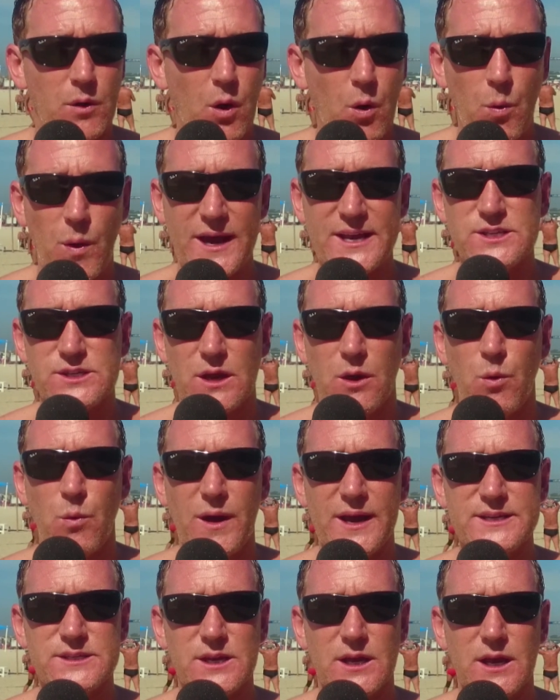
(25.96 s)
Always
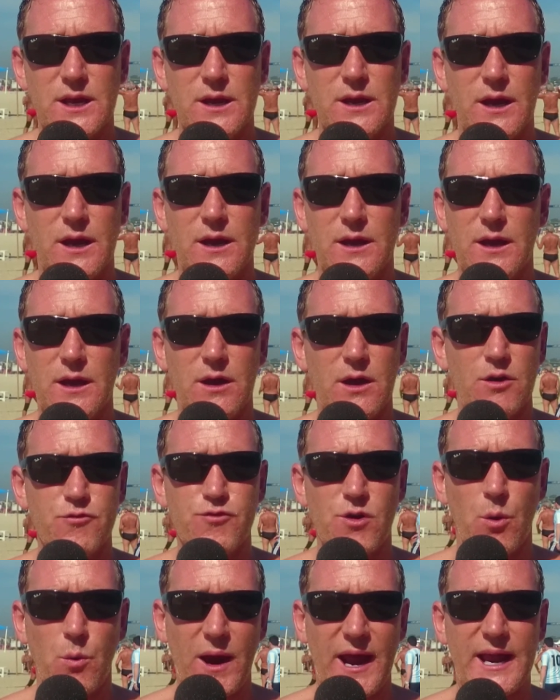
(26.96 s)
a
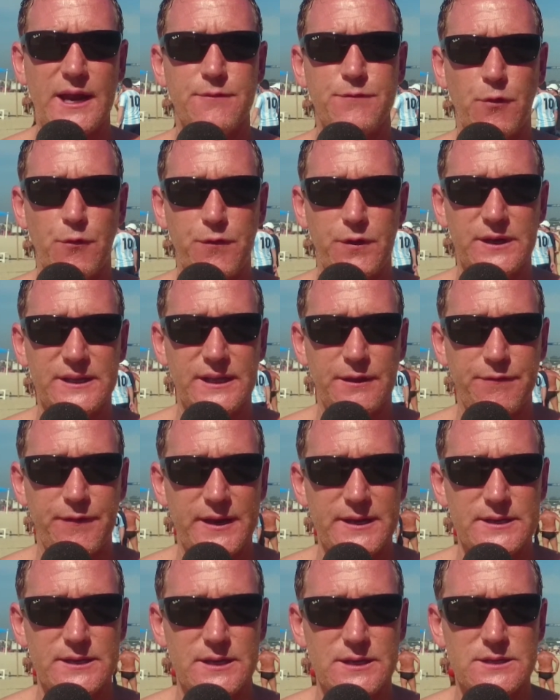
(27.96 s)
real handful for the
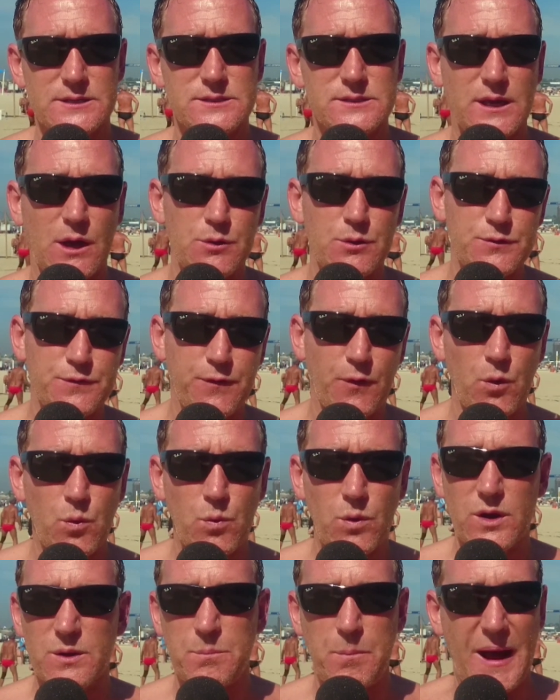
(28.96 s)
defenders. Goes
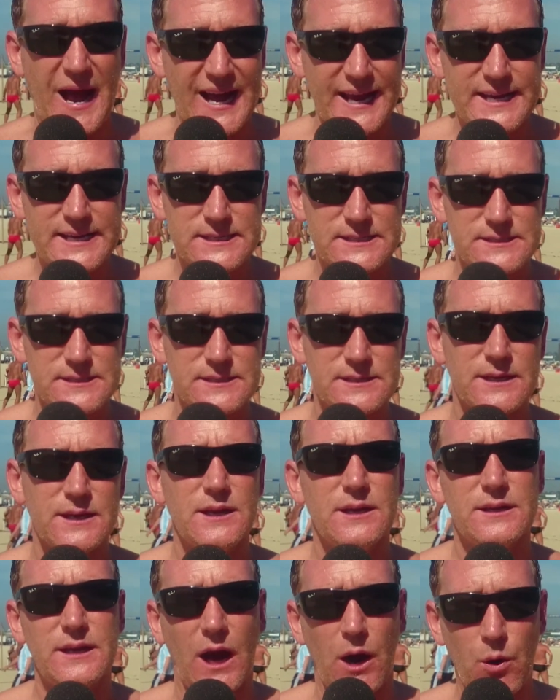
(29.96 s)
forward, pace,
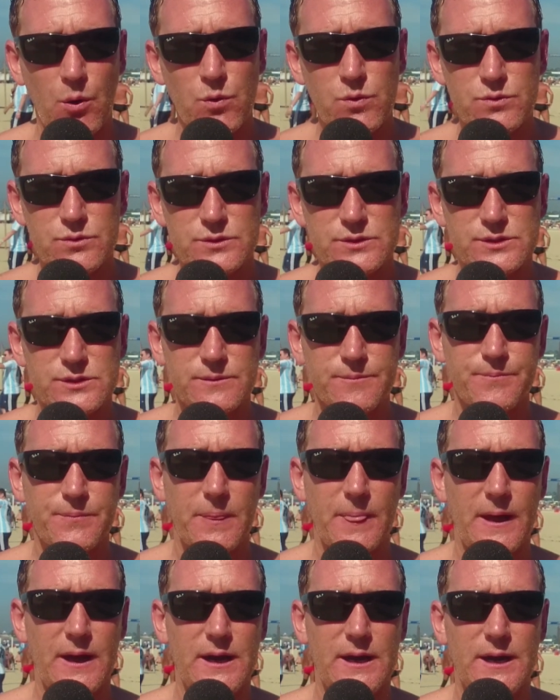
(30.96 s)
goals.
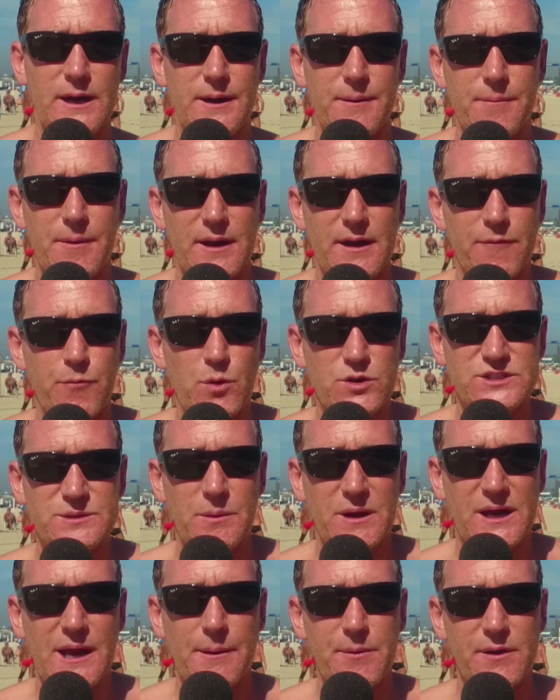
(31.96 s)
And I've watched
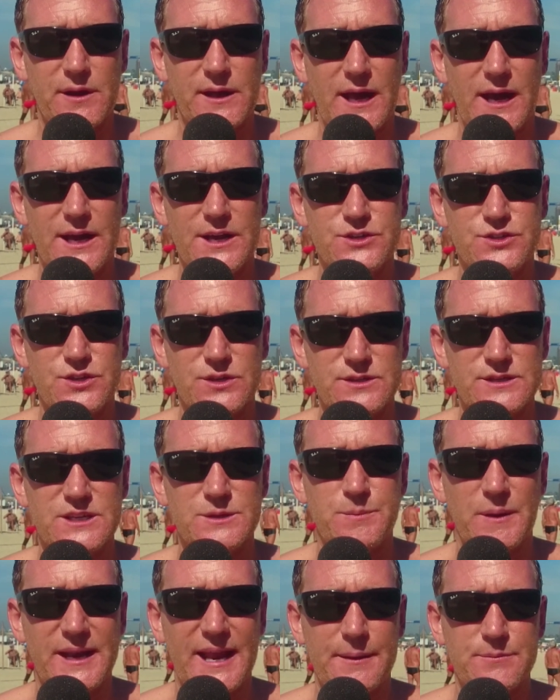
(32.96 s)
him a couple of occasions.
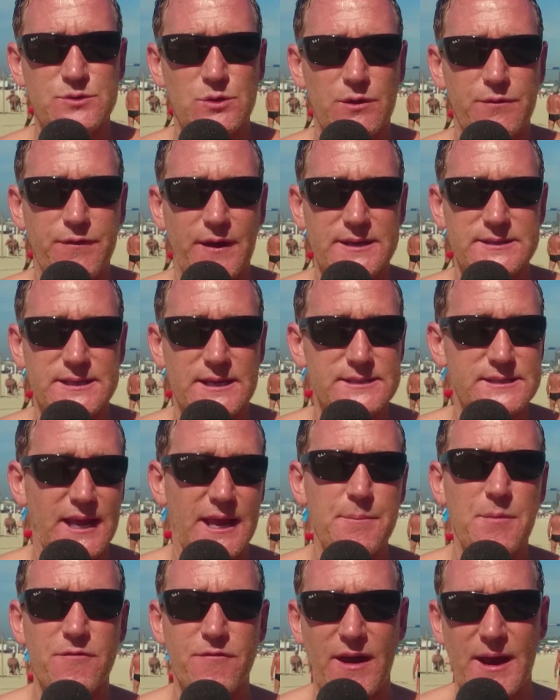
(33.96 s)
He's been absolutely
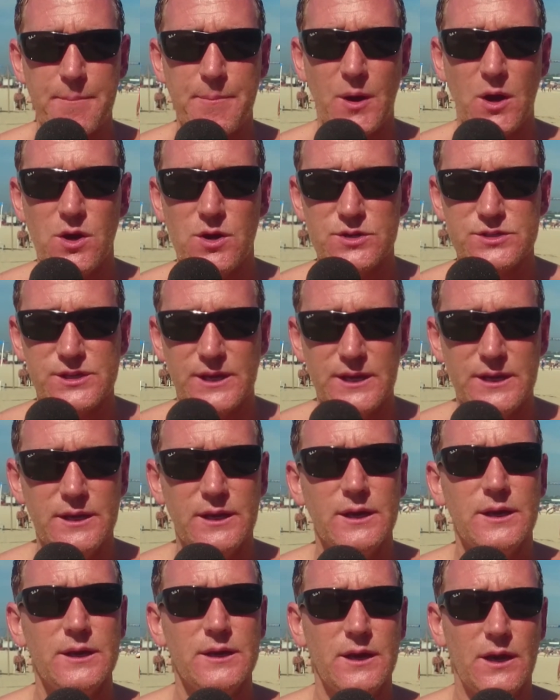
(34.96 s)
fantastic. Him and Van Persie
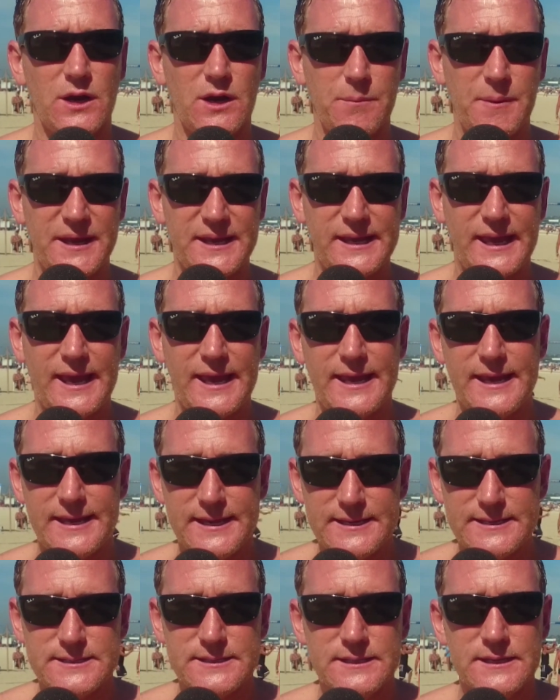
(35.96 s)
are going to be
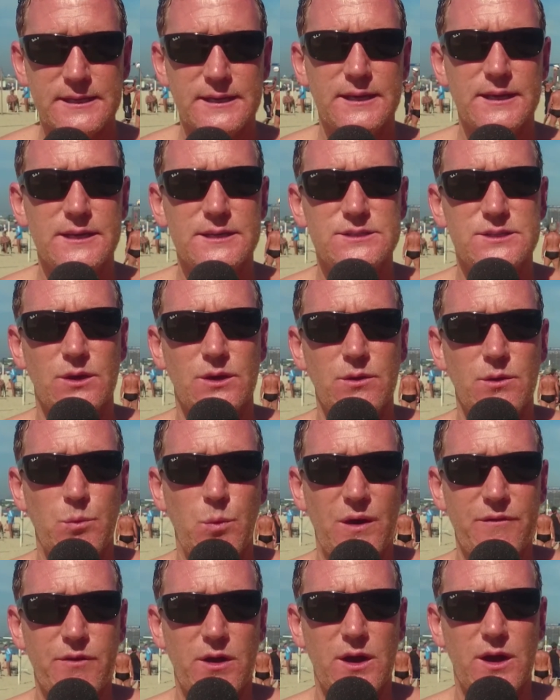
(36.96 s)
keys to
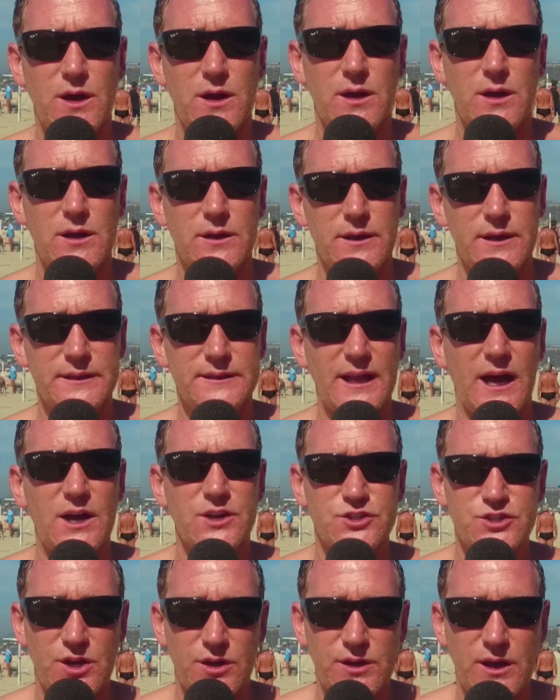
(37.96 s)
whether the
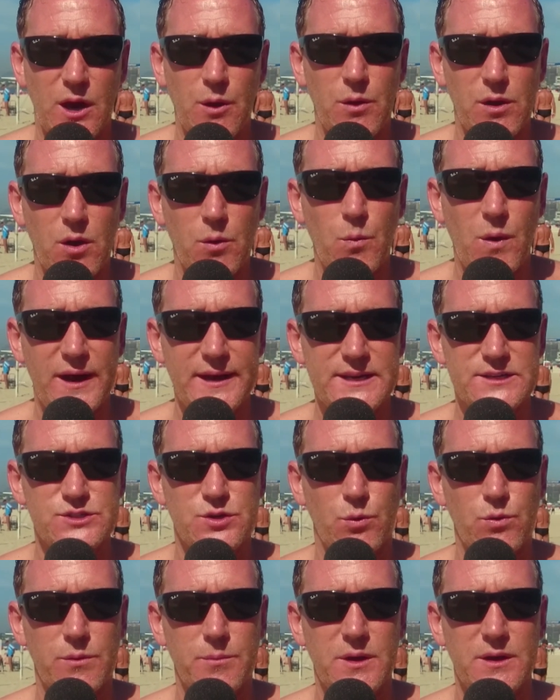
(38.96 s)
Dutch can go a long way in this
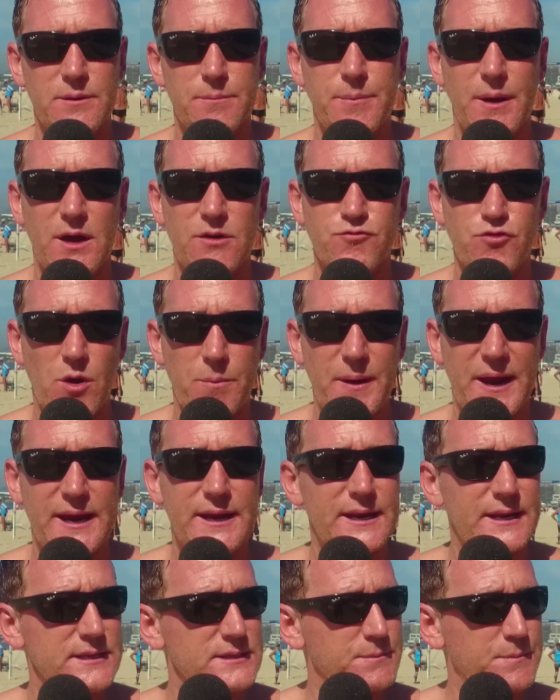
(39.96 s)
tournament. But
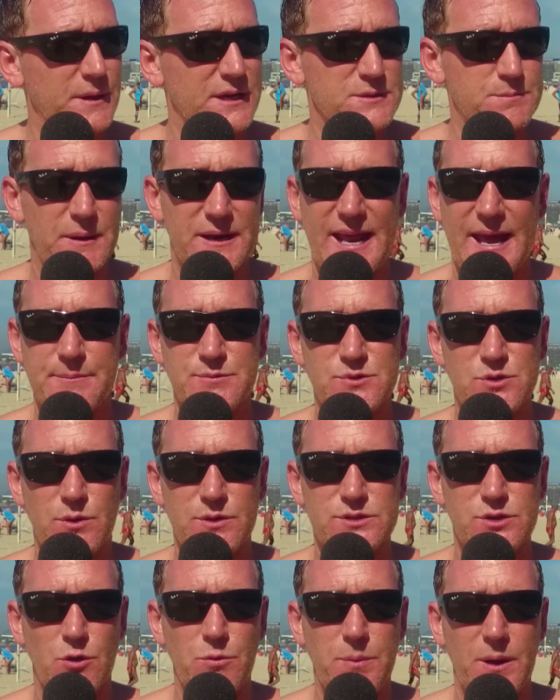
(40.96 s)
Robin has been
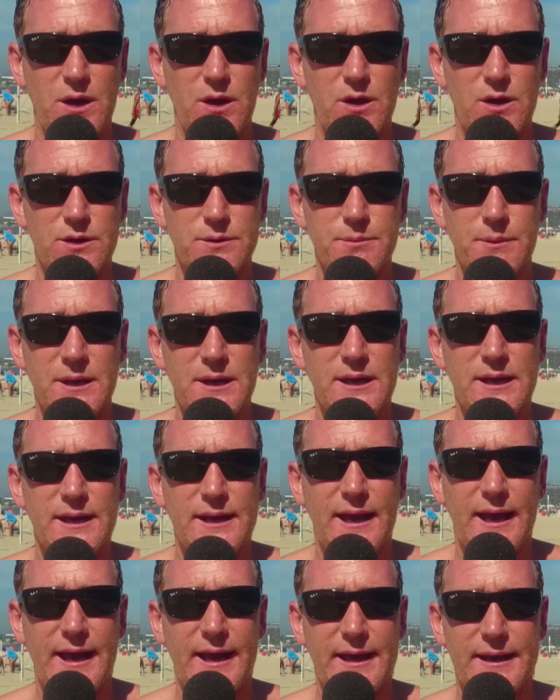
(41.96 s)
absolutely superb.
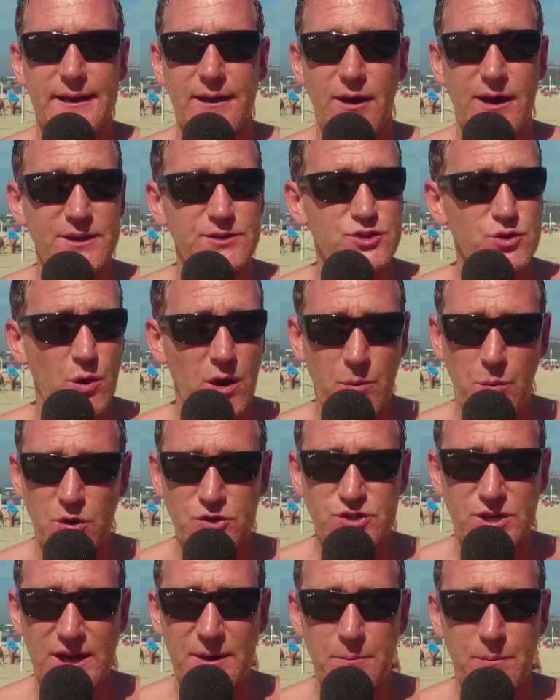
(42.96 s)
And I enjoy
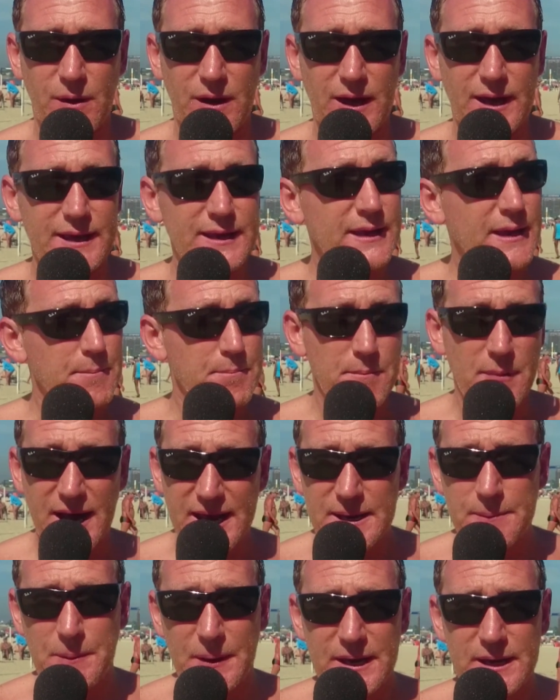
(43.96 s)
watching him play.
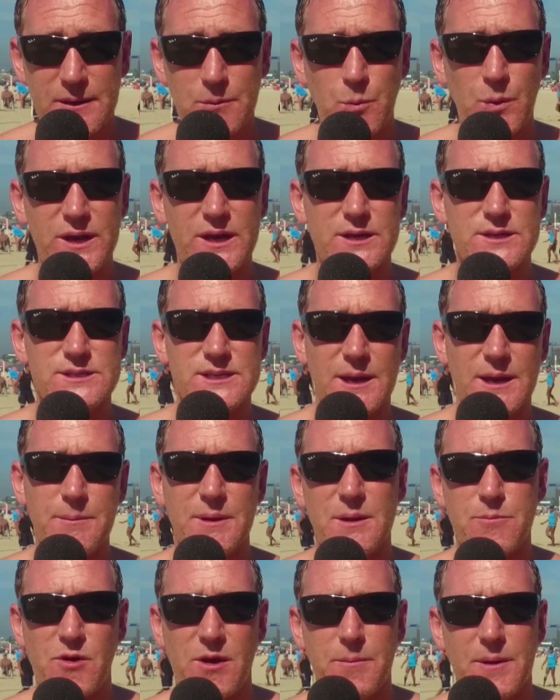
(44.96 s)
Maybe we can see
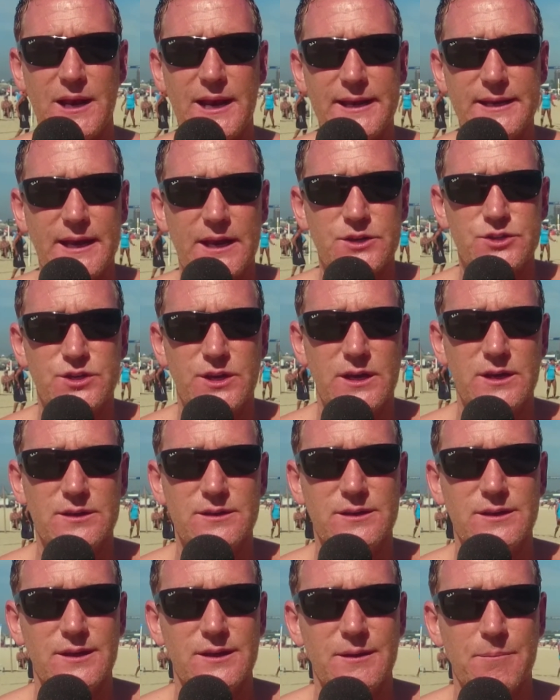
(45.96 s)
him in the Premier League next
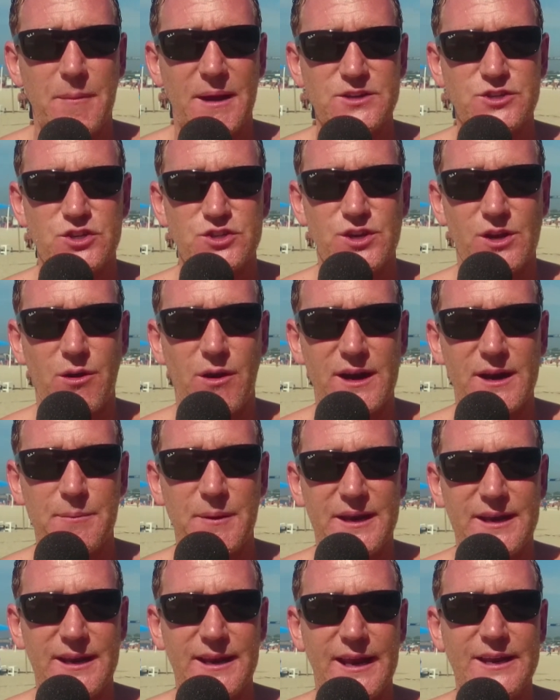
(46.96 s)
year. Manchester United
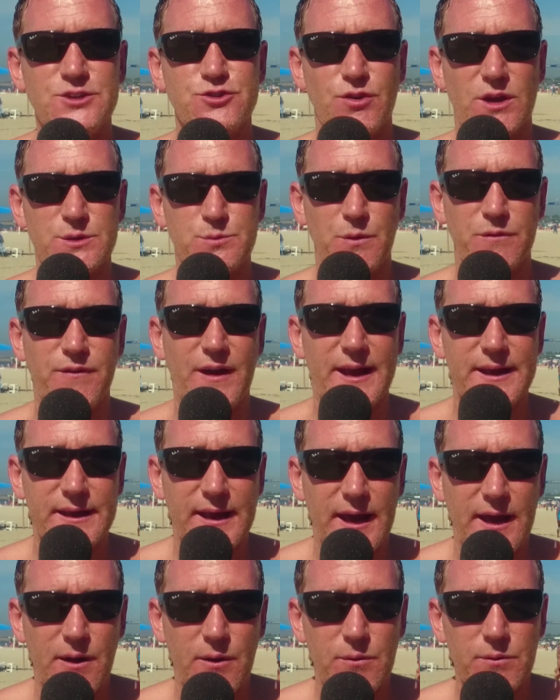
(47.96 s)
have been in interest with
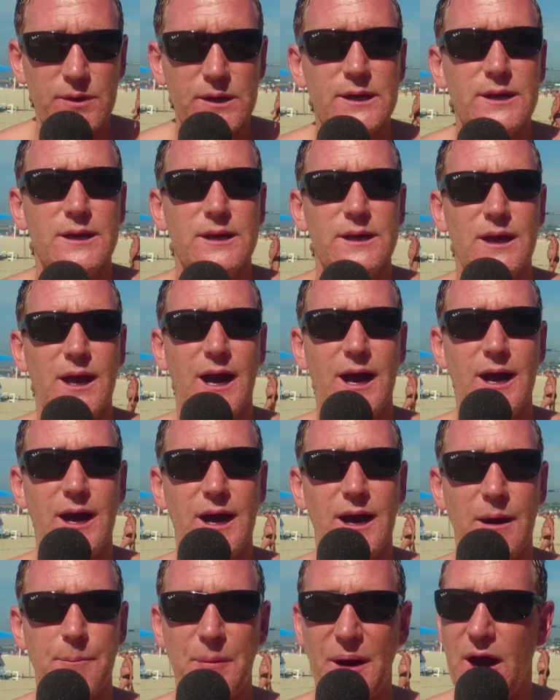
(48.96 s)
Van Gaal.
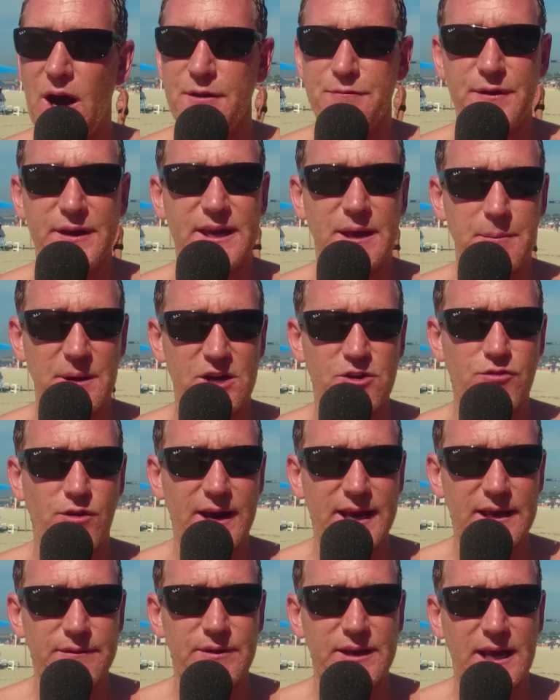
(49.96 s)
But I think it'd be
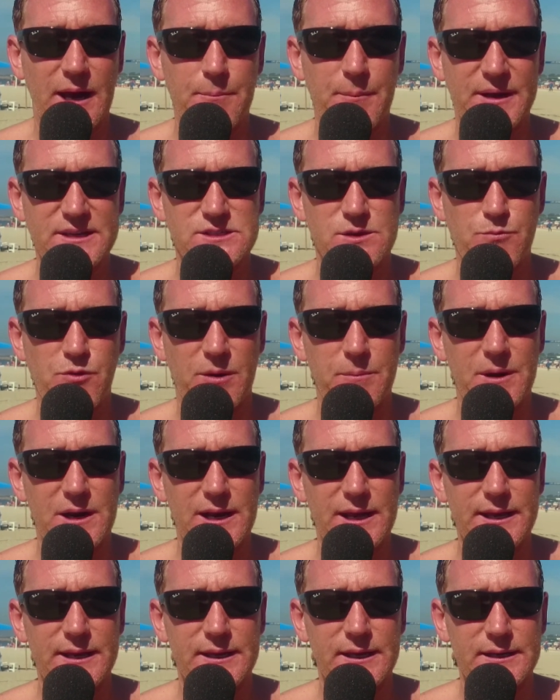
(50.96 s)
great if he come back to the Premier
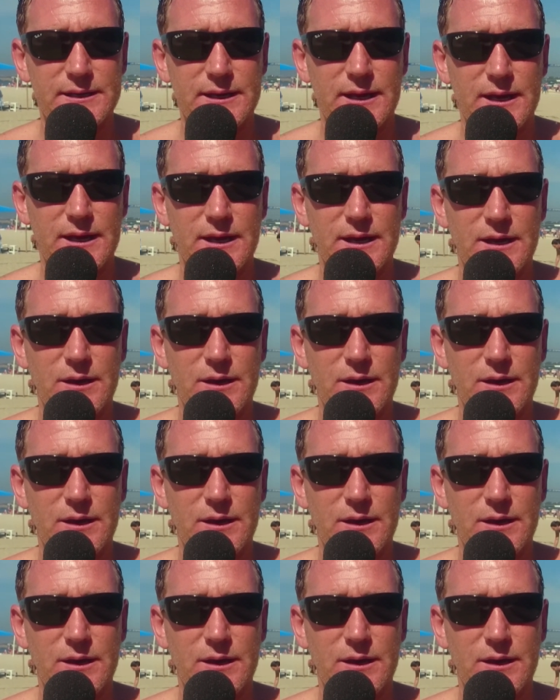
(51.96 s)
League and